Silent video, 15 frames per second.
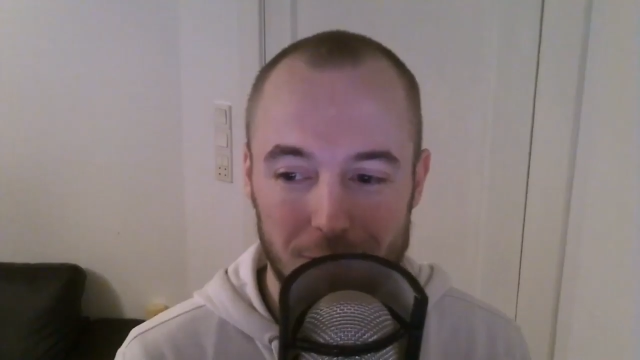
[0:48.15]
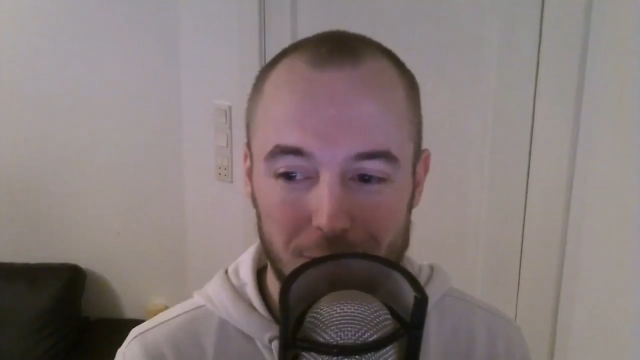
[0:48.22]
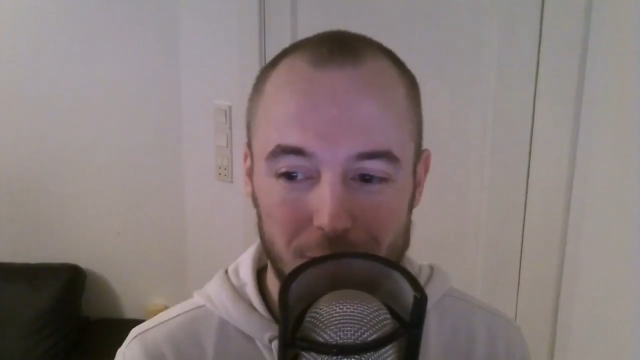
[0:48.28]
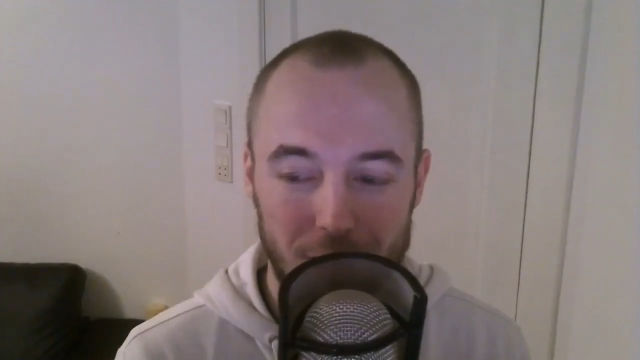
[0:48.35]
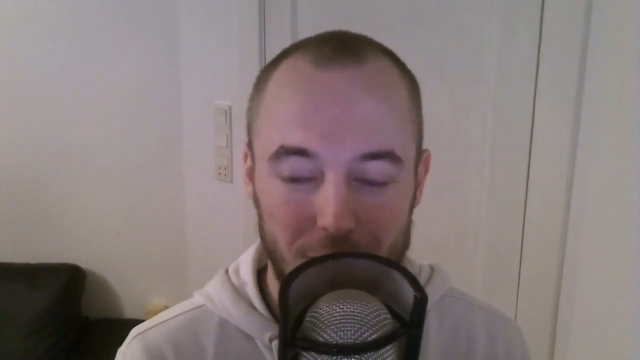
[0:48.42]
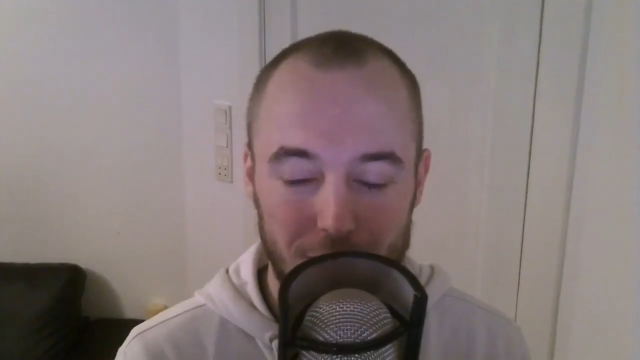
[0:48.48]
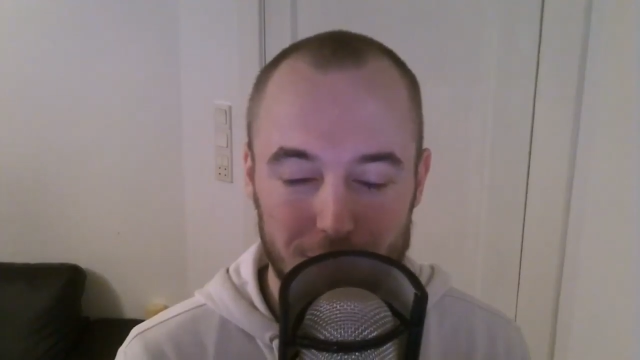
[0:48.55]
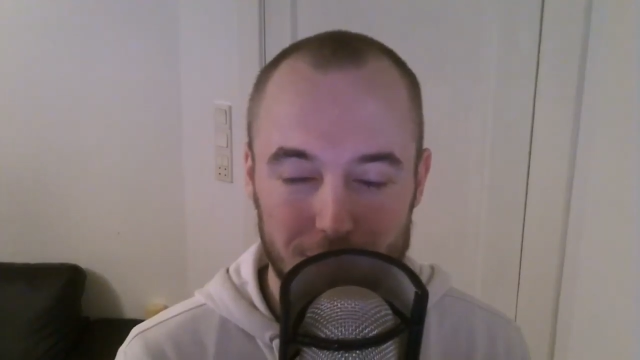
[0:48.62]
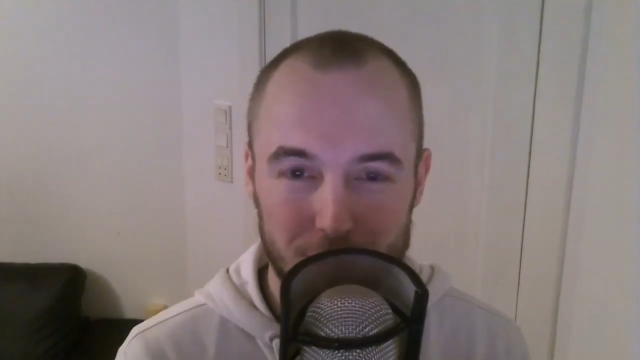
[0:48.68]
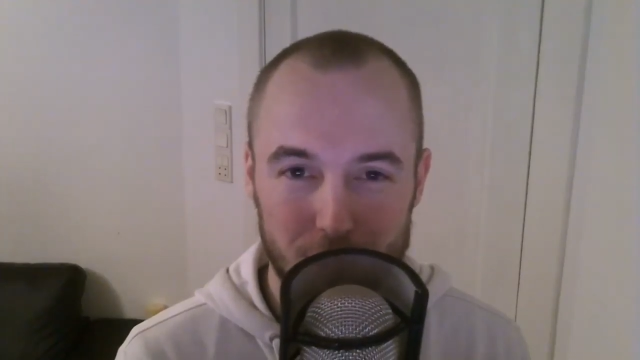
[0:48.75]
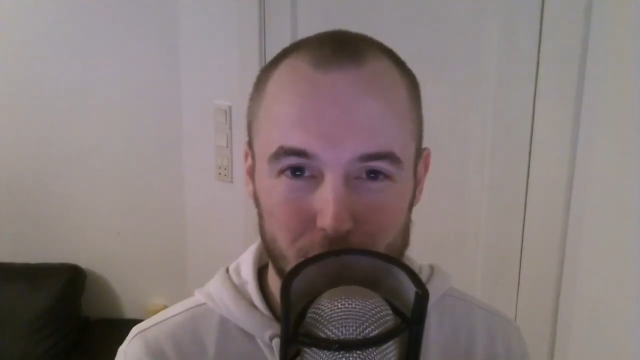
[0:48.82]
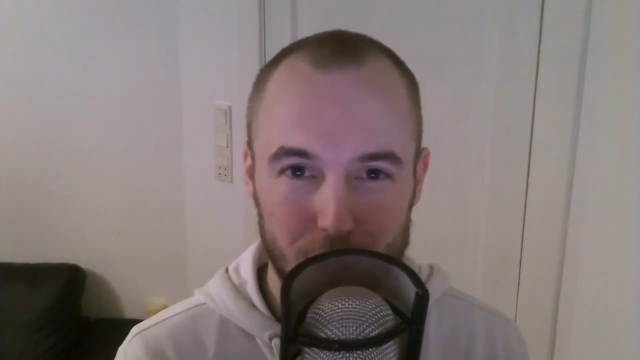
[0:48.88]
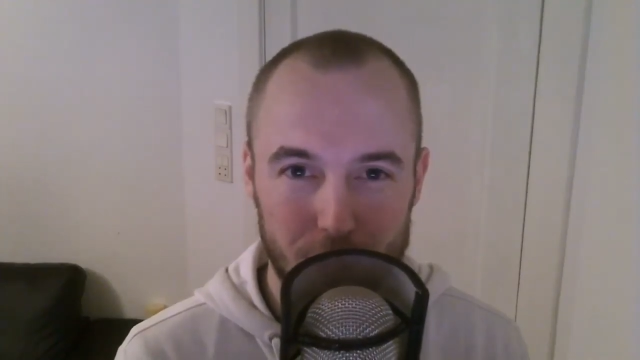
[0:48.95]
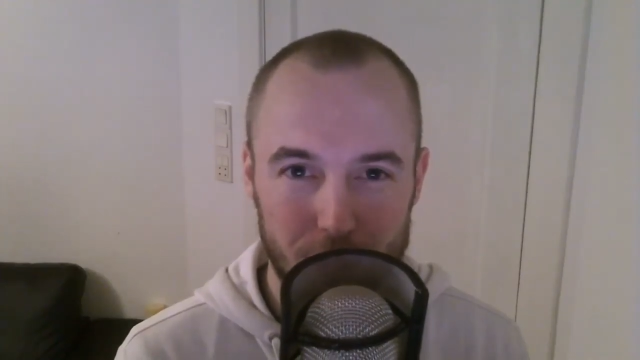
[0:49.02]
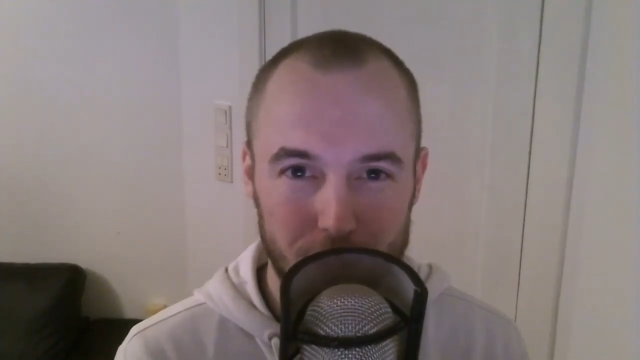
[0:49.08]
love for
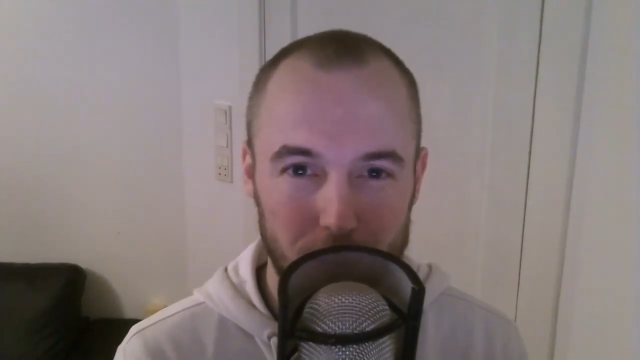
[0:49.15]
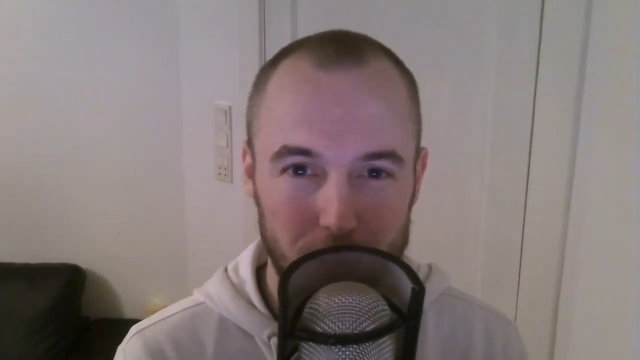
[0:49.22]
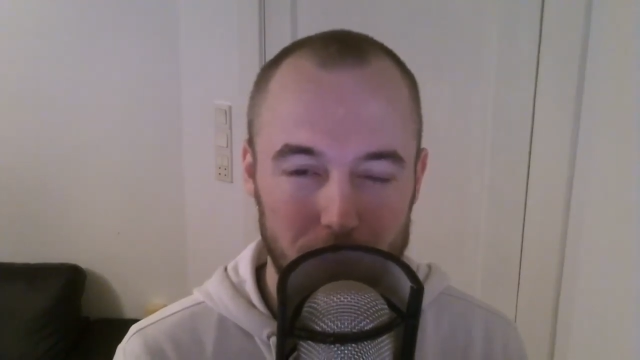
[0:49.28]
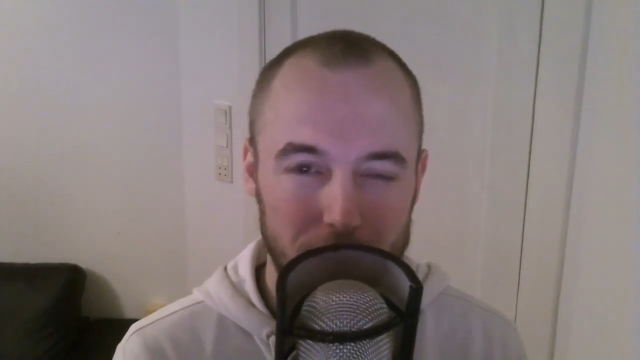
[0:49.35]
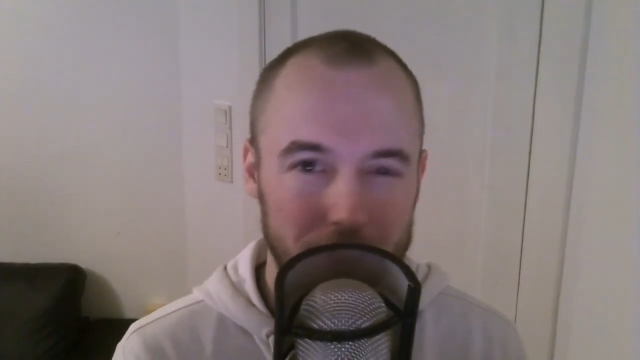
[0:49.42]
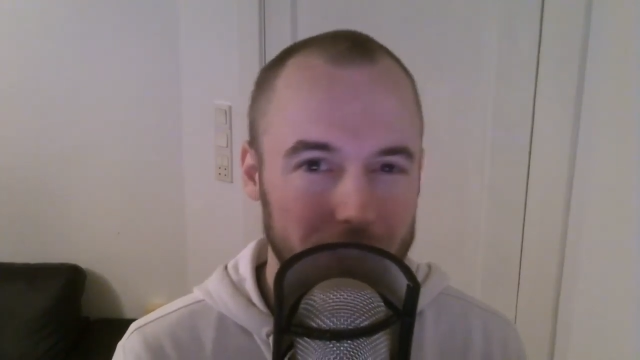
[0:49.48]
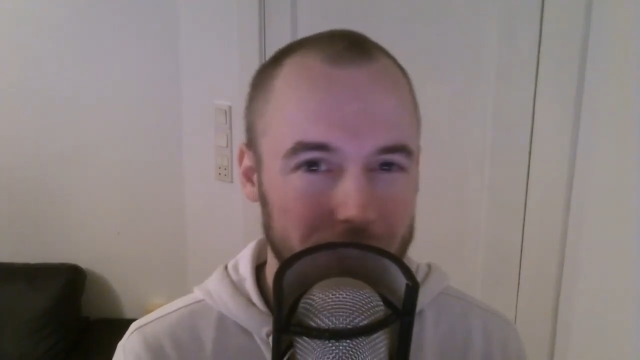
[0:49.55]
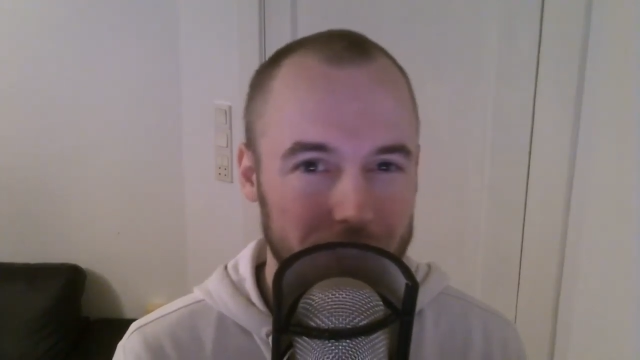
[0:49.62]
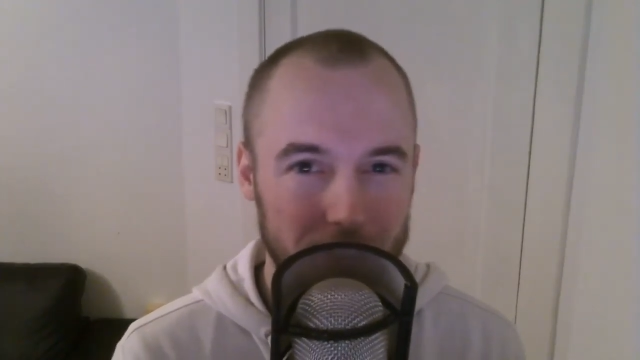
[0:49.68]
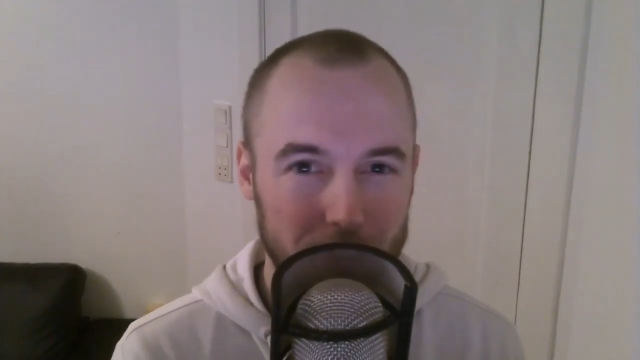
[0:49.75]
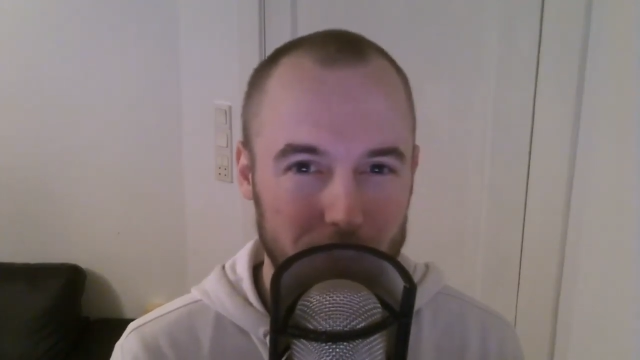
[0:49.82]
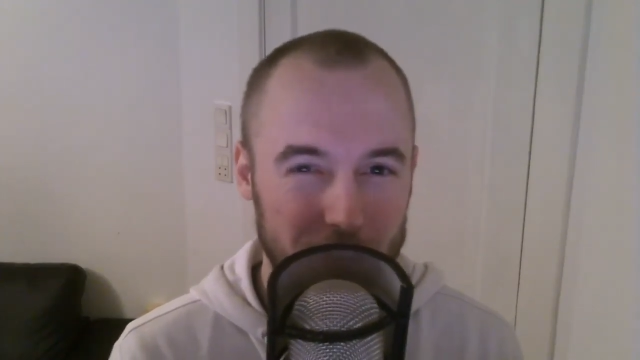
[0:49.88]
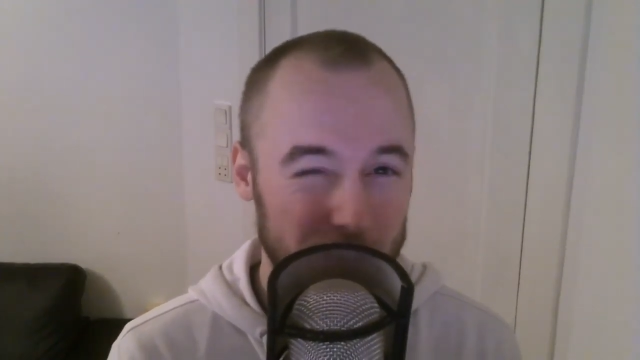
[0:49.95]
the old gems,